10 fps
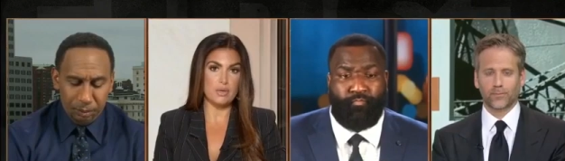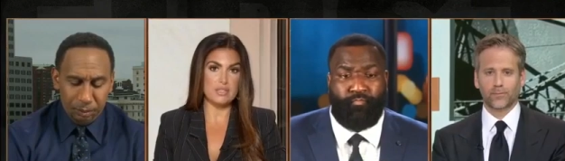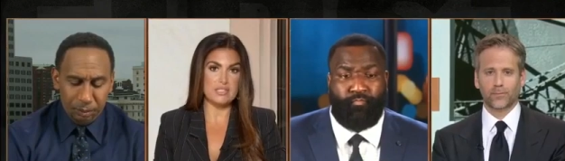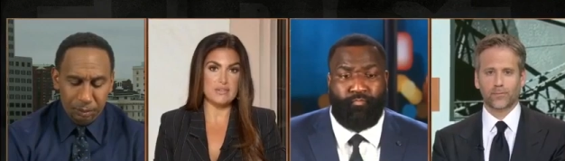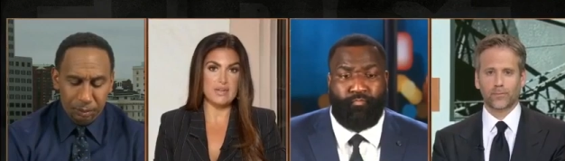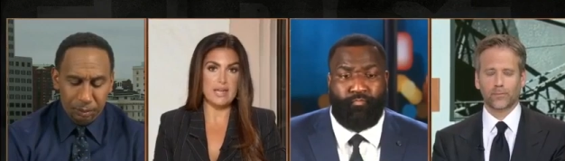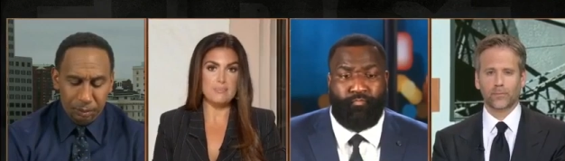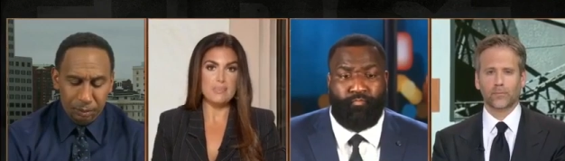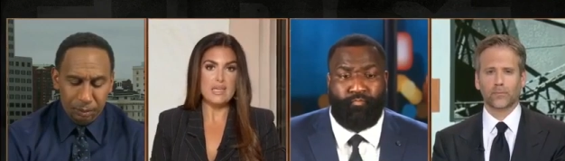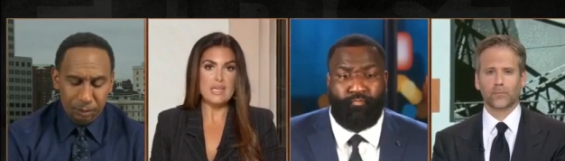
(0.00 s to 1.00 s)
Speaker 1: Stephen A.,
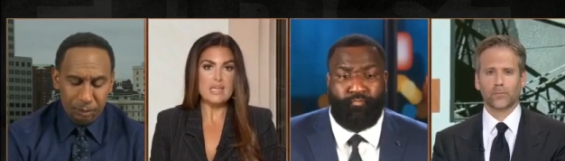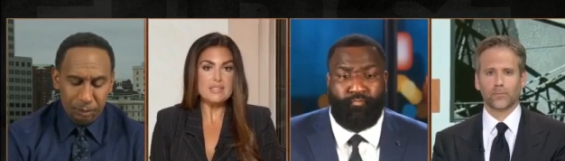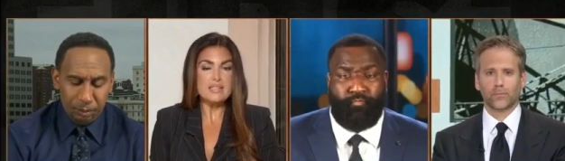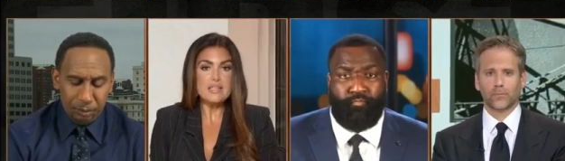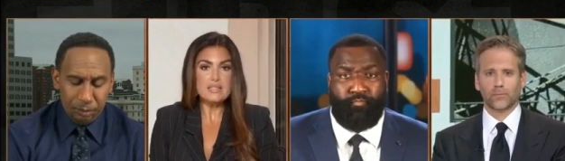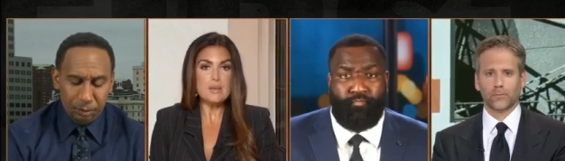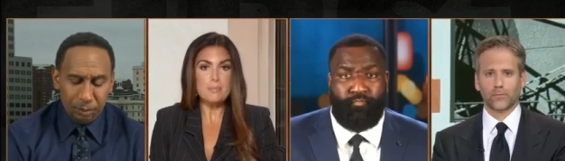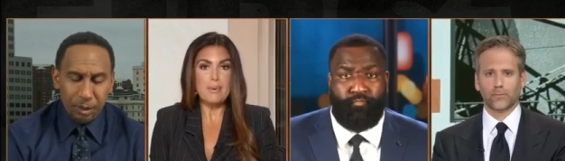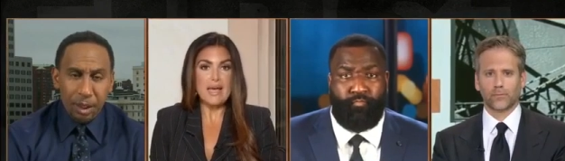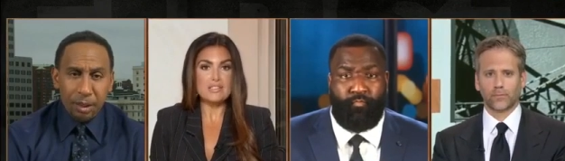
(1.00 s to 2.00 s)
is this
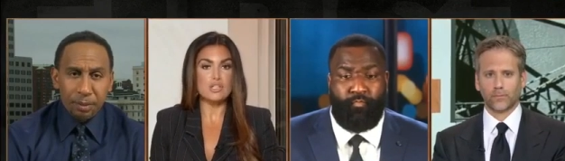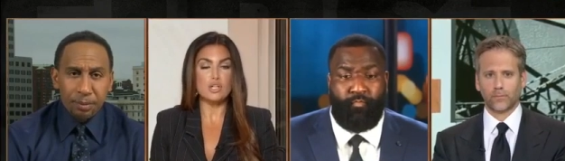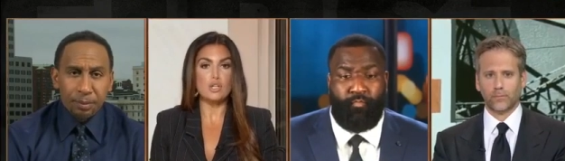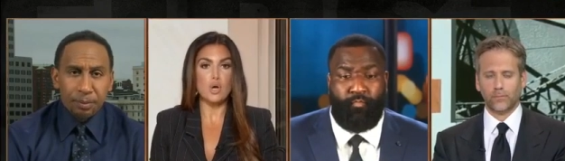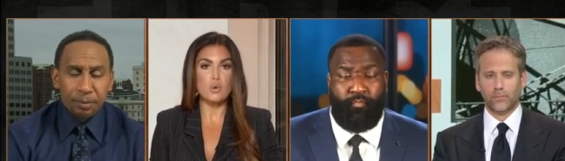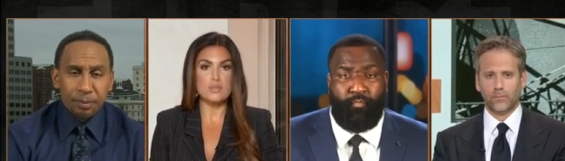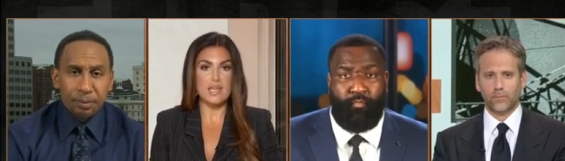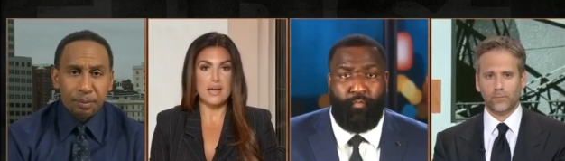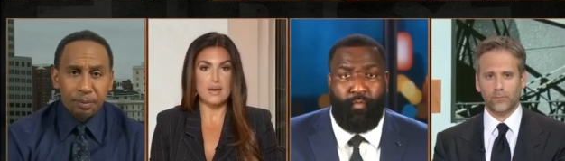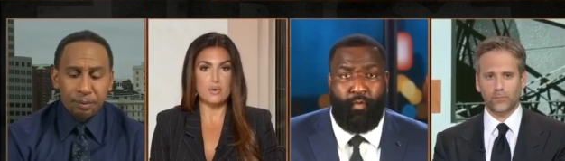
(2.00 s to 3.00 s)
the best
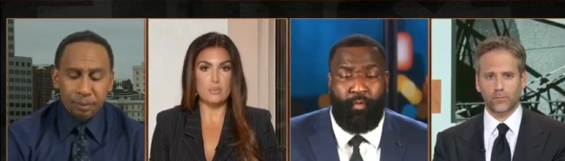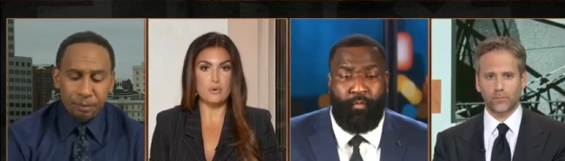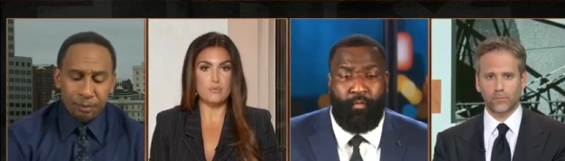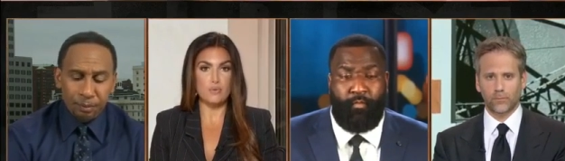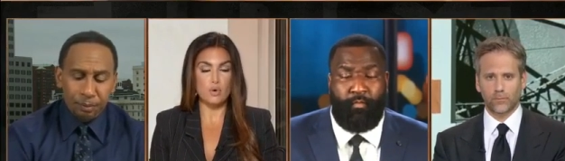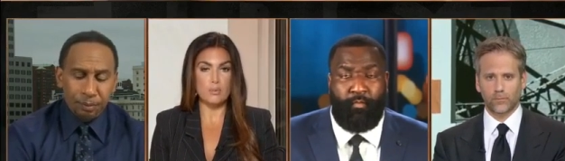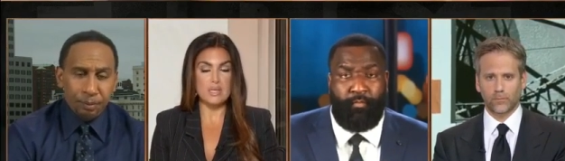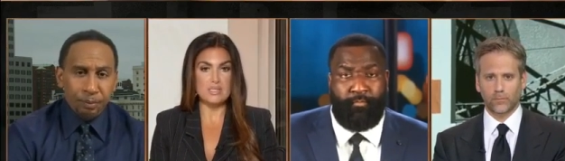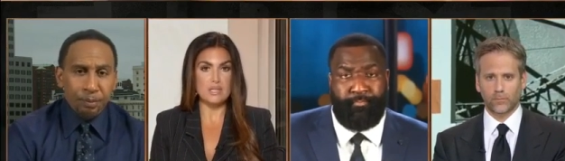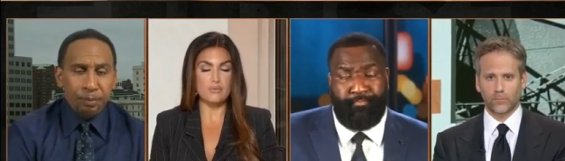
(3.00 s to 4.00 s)
closeout
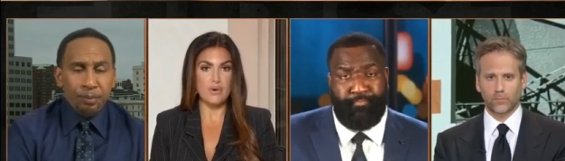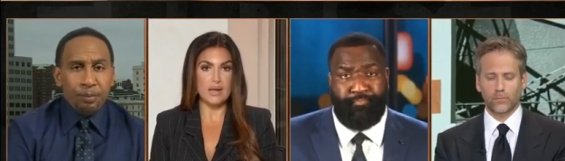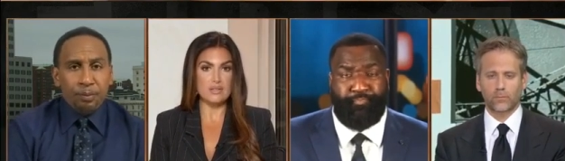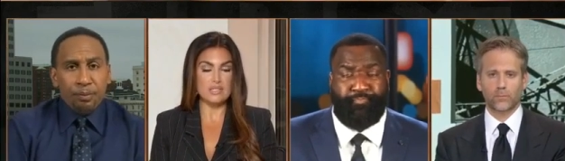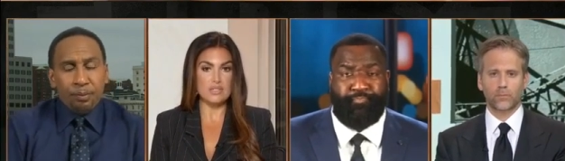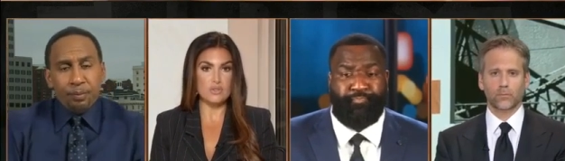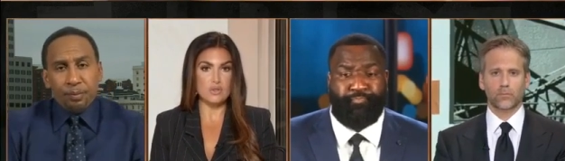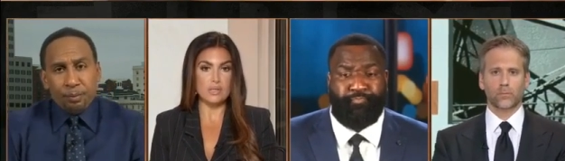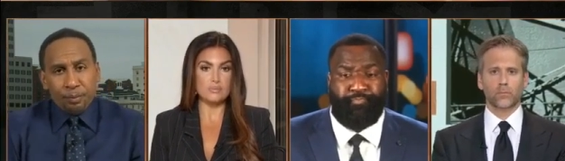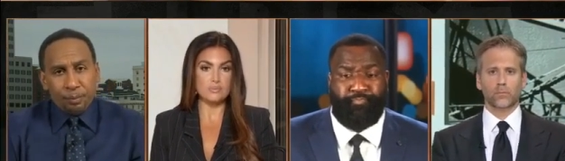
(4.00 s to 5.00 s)
performance in finals
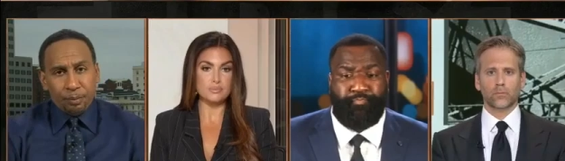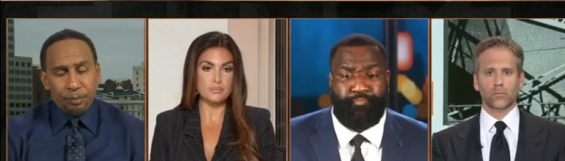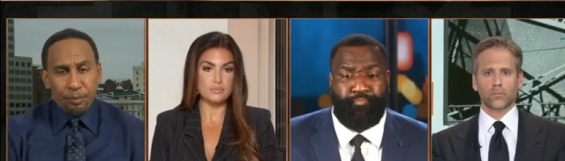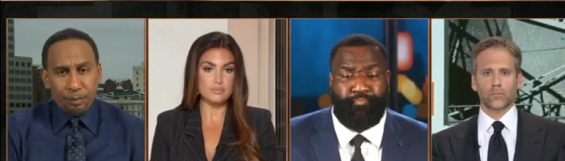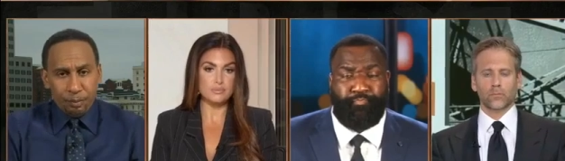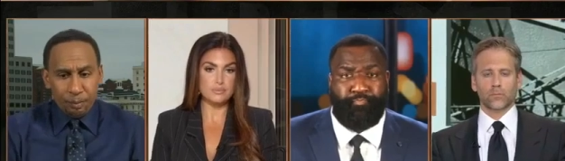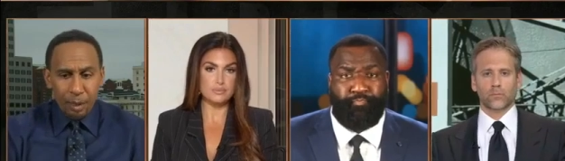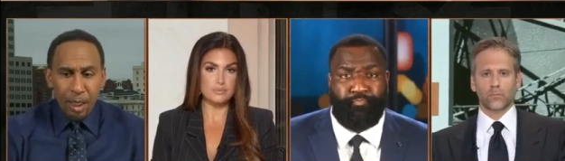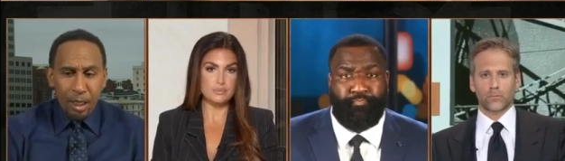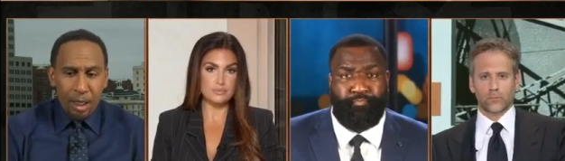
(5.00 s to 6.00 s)
history?
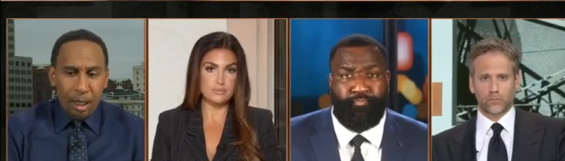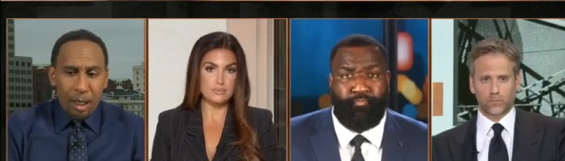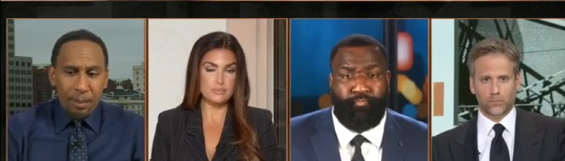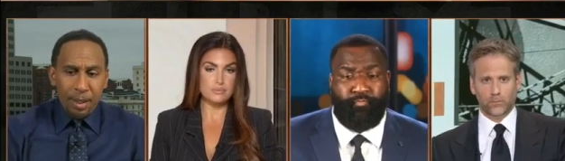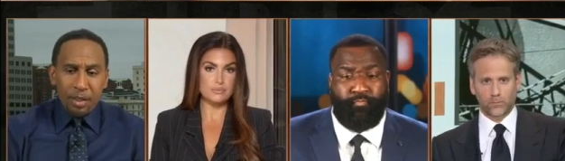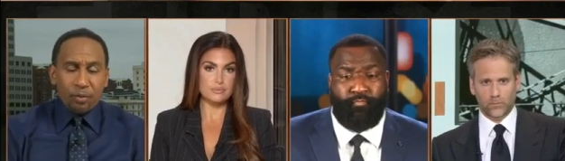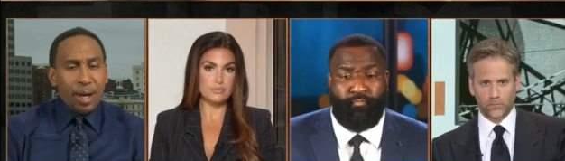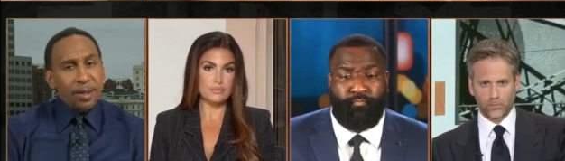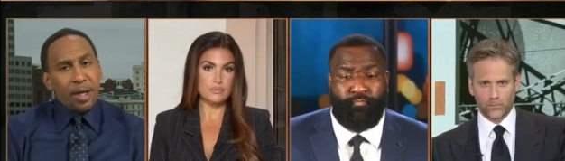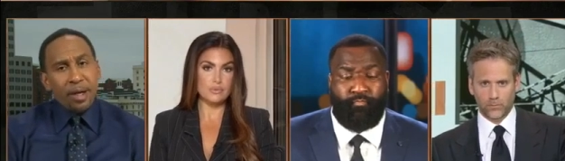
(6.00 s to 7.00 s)
Speaker 2: Um, it's
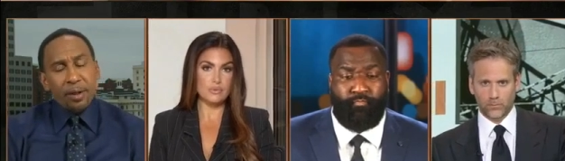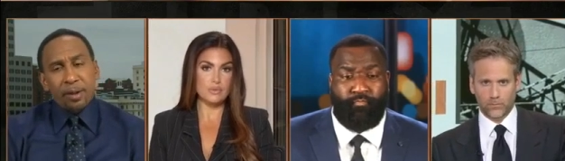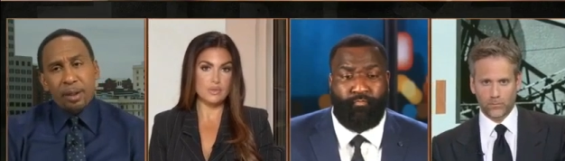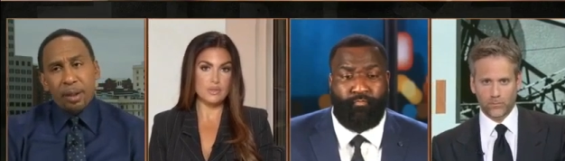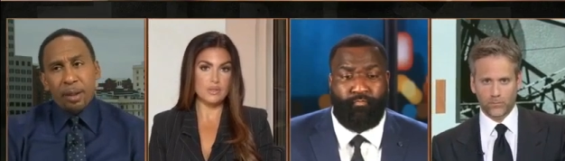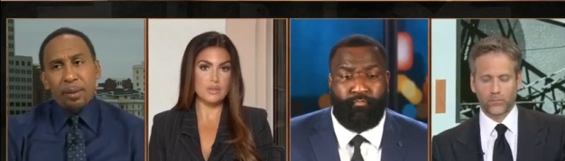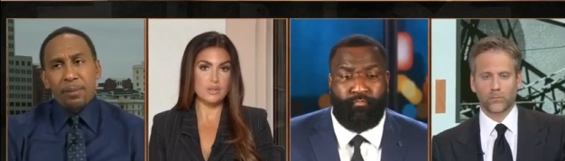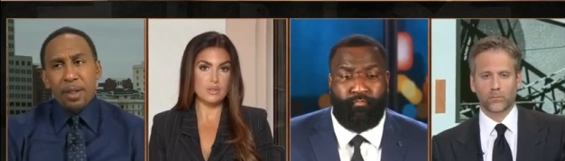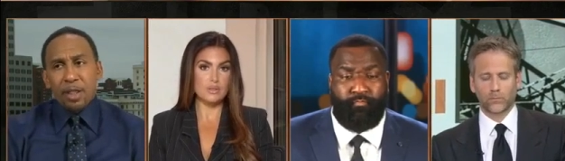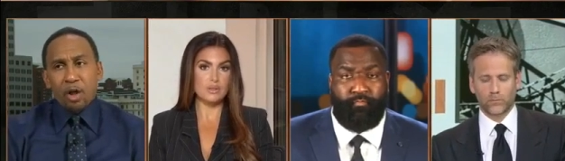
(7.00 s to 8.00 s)
right there.
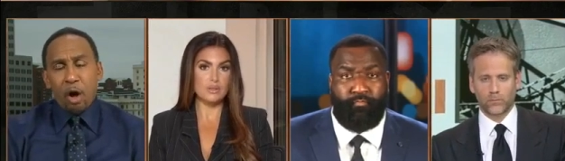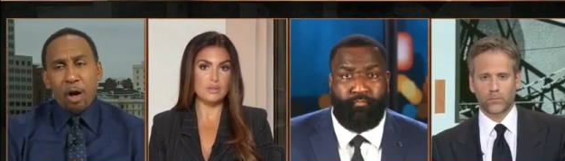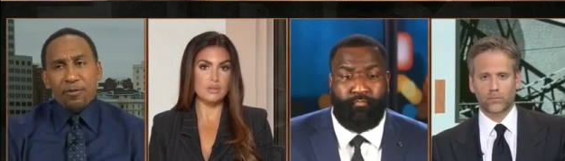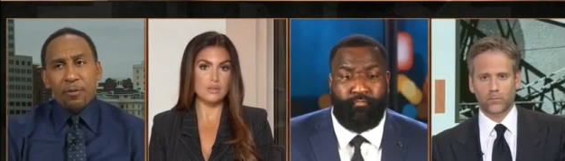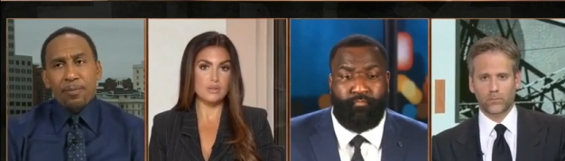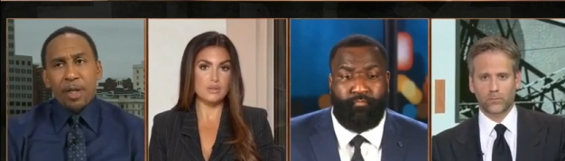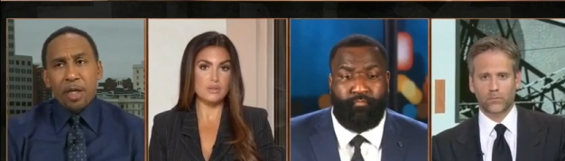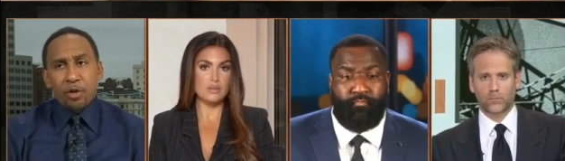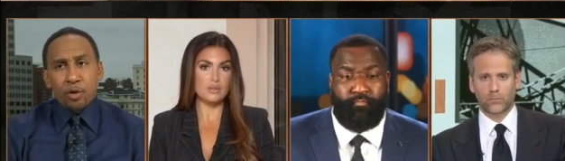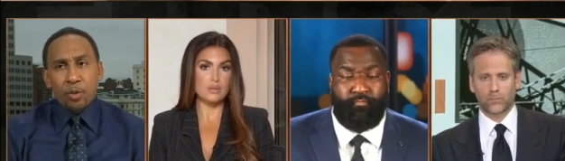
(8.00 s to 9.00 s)
Um, it's hard for
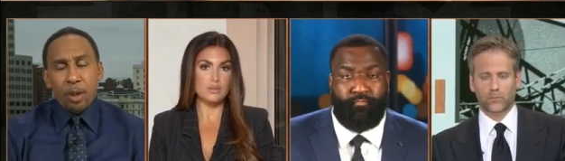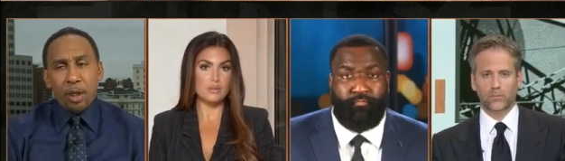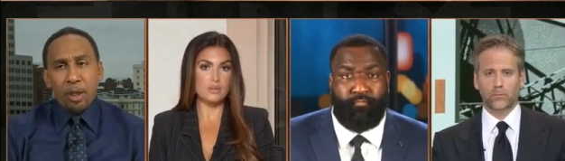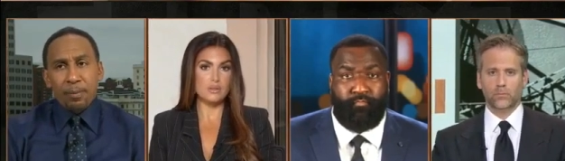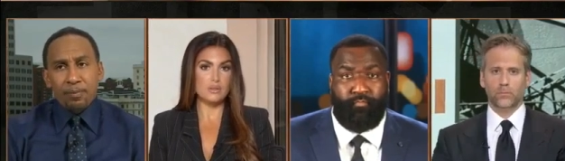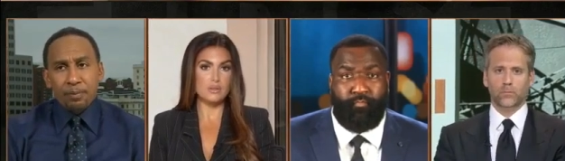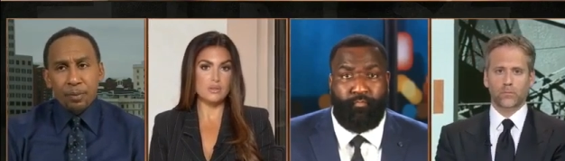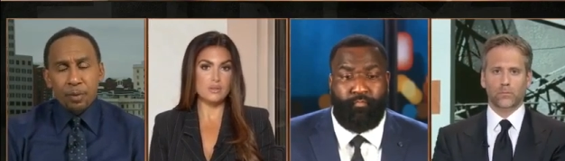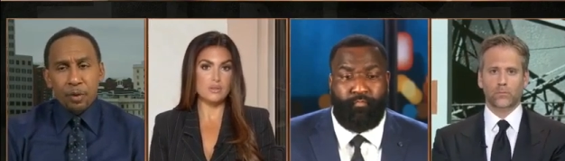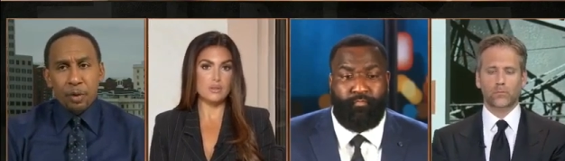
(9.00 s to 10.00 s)
me to, um,
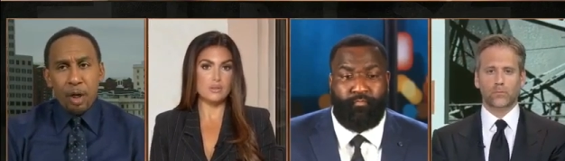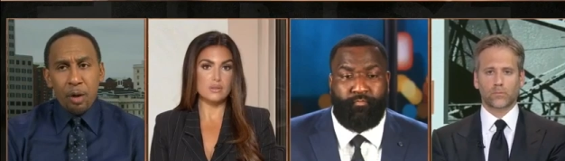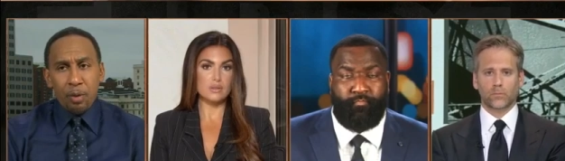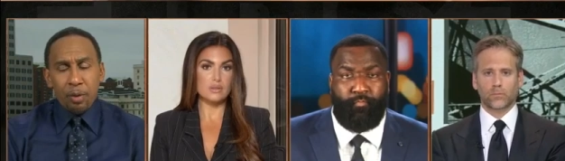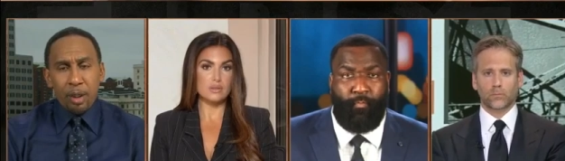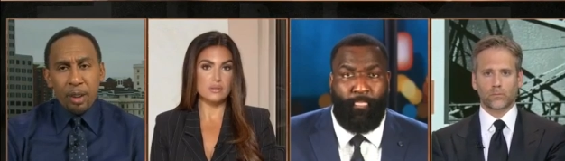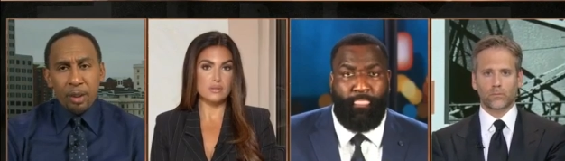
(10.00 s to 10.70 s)
you know, uh,